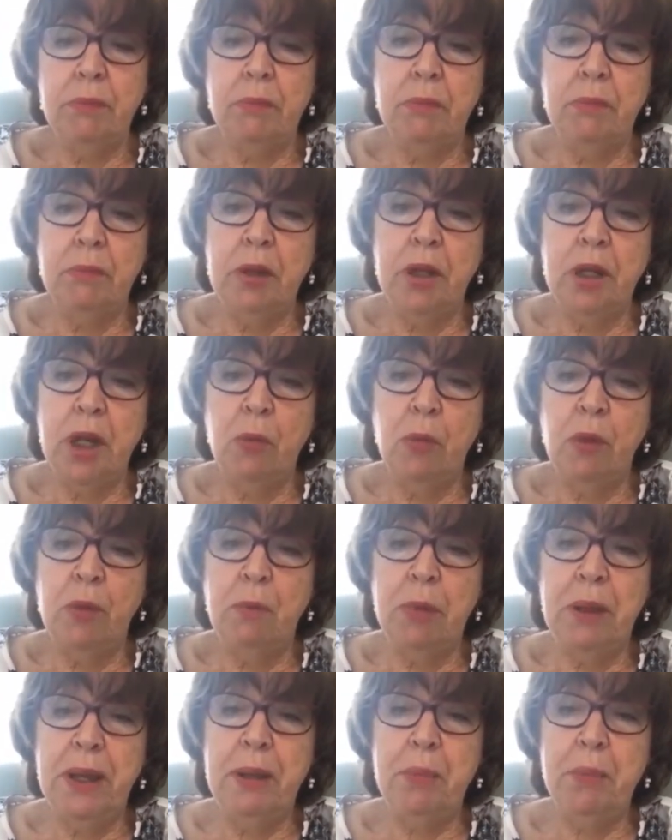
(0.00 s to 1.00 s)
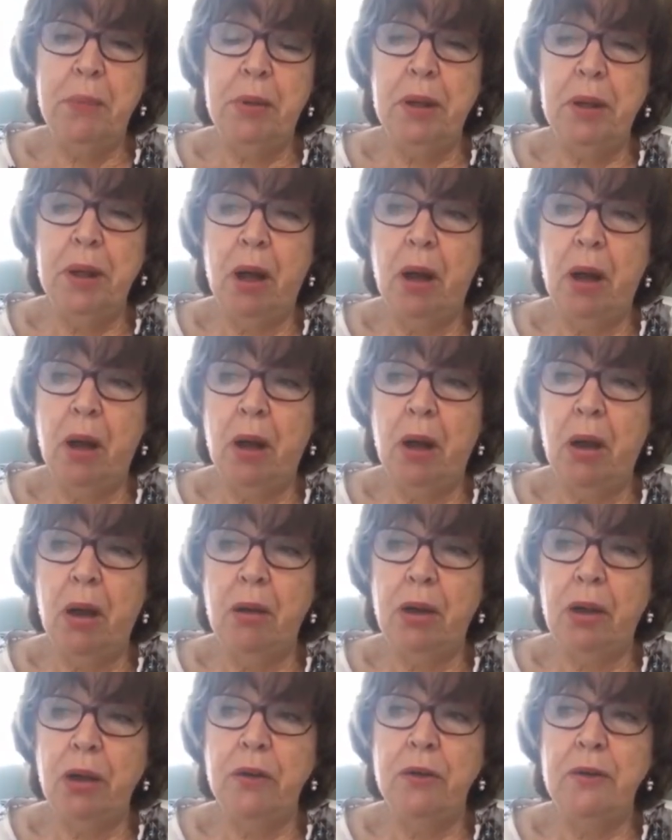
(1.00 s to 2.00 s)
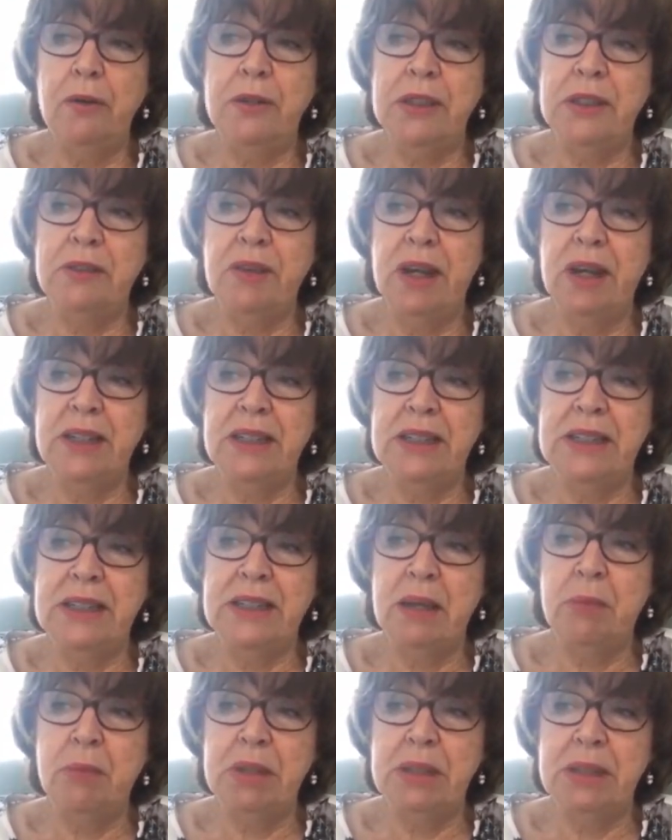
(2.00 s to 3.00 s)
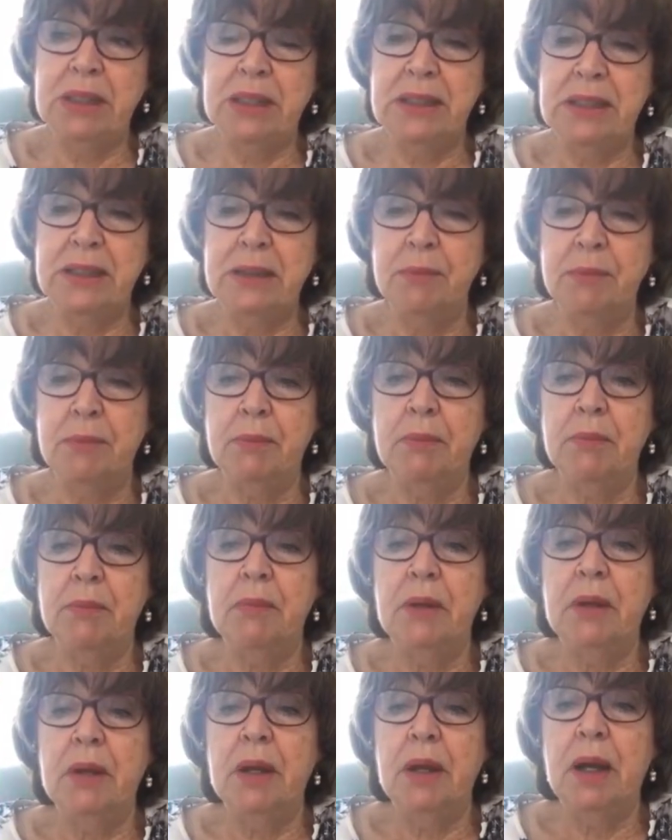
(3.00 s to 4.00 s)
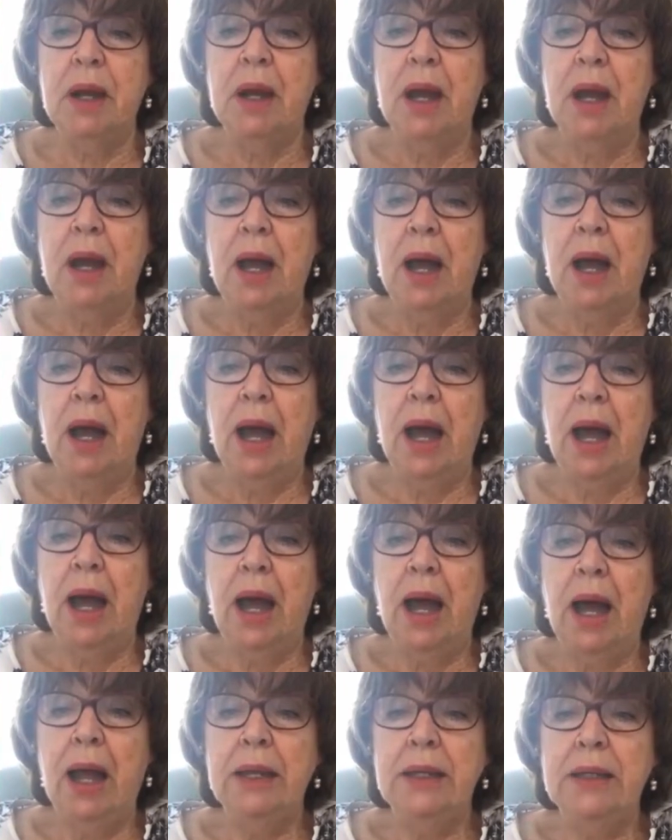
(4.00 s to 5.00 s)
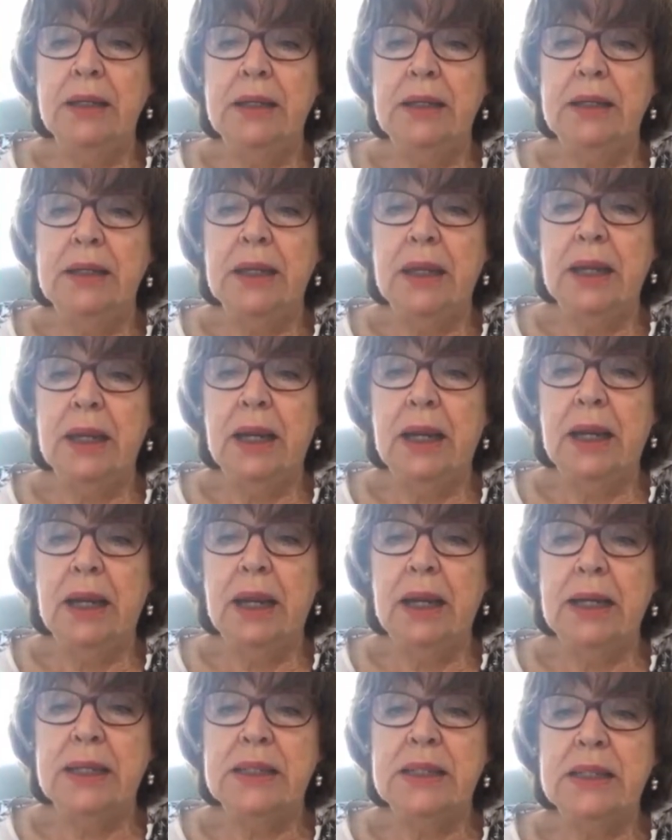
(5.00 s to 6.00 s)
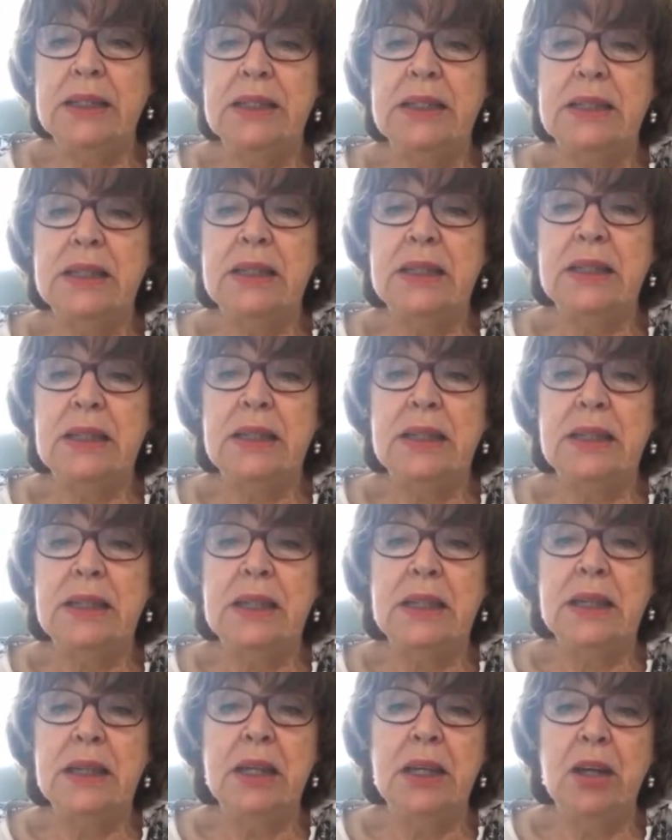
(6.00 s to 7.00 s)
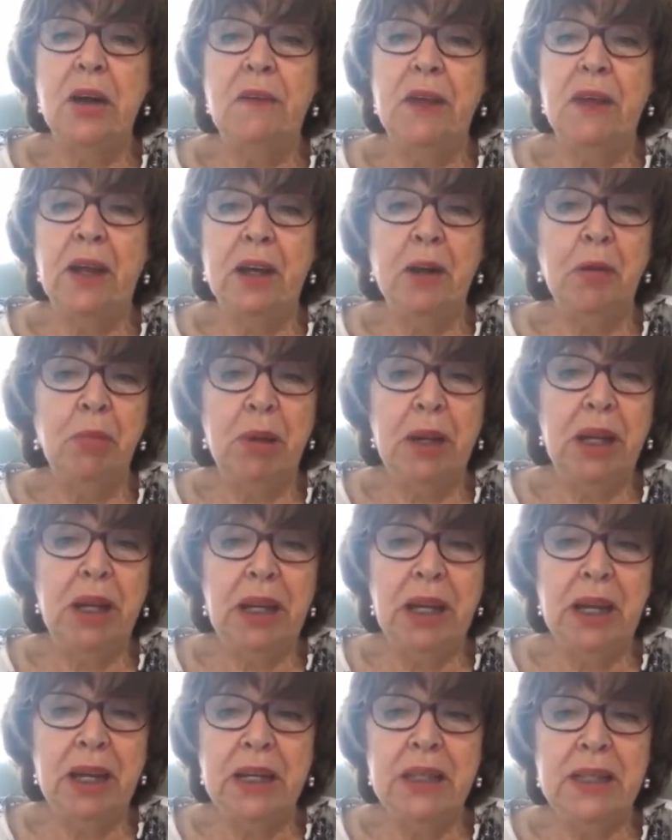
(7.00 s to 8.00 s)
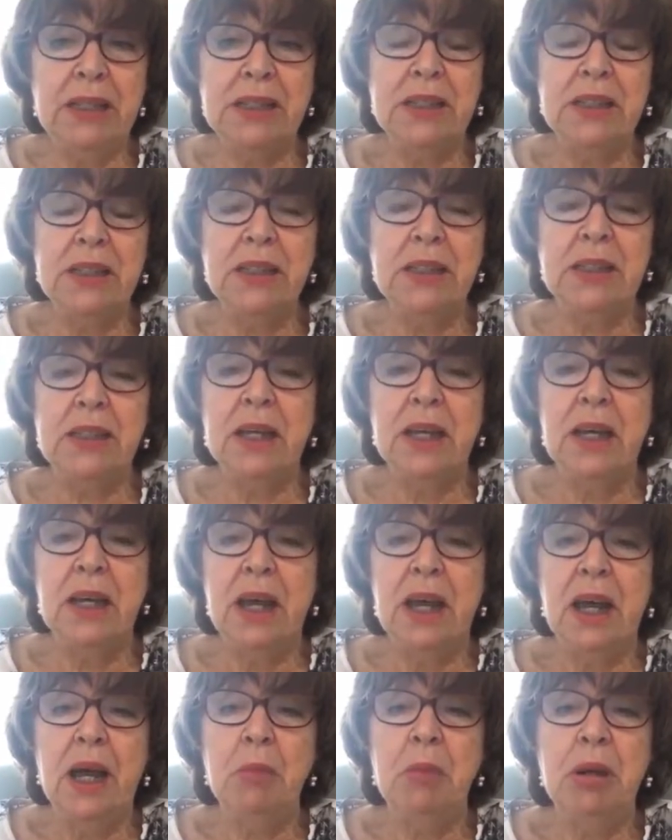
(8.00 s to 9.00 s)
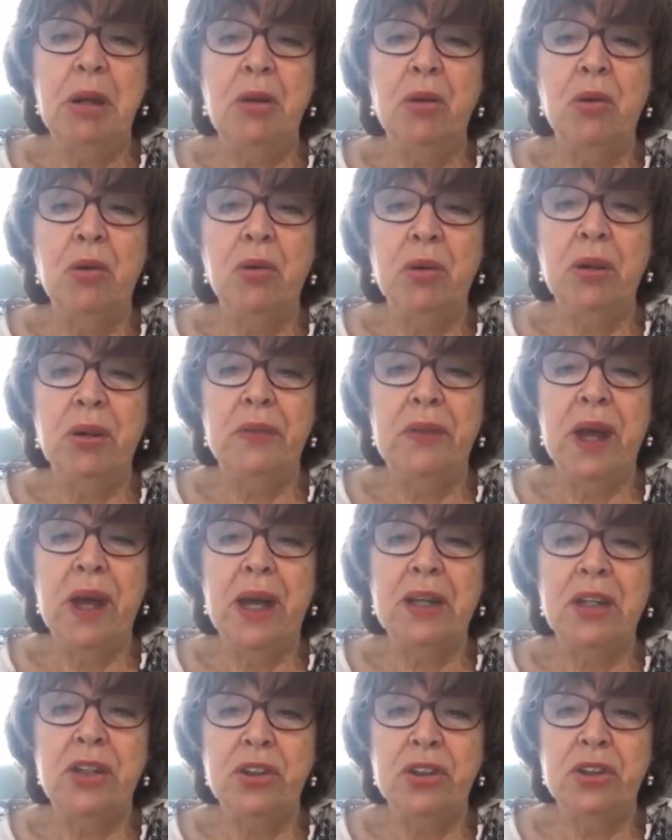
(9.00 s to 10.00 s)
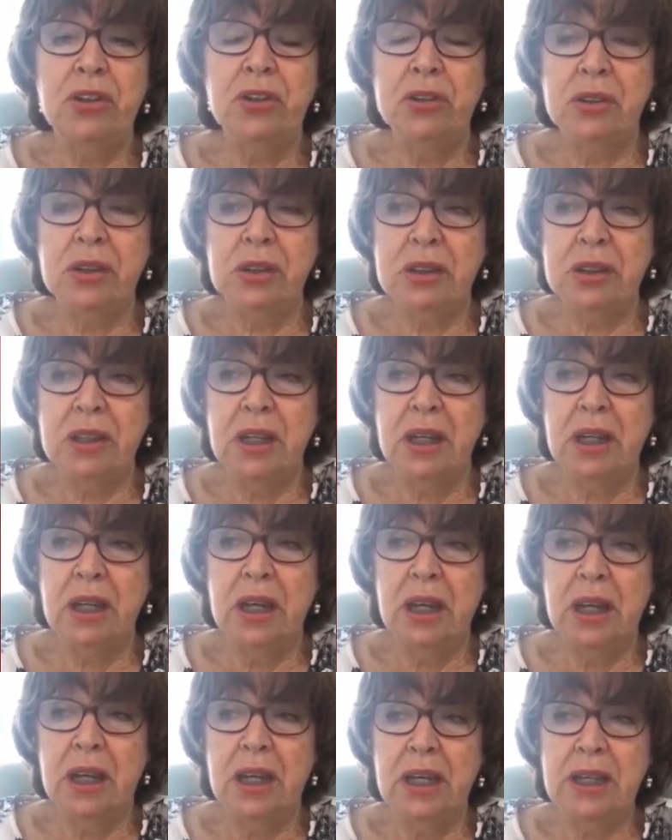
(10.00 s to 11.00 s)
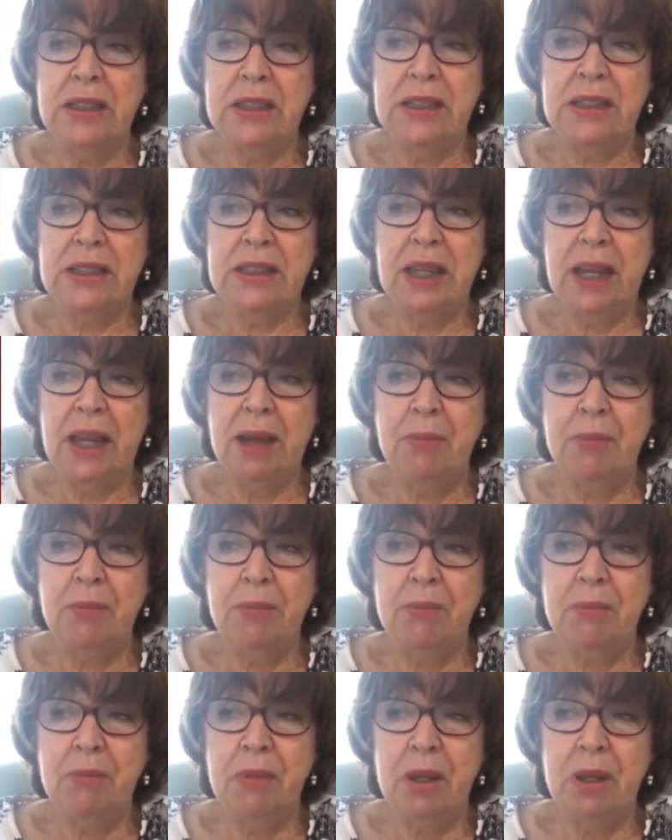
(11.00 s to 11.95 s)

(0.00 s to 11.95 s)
when people are accused of anti-Semitism, and they're completely innocent. I mean, all that does is, and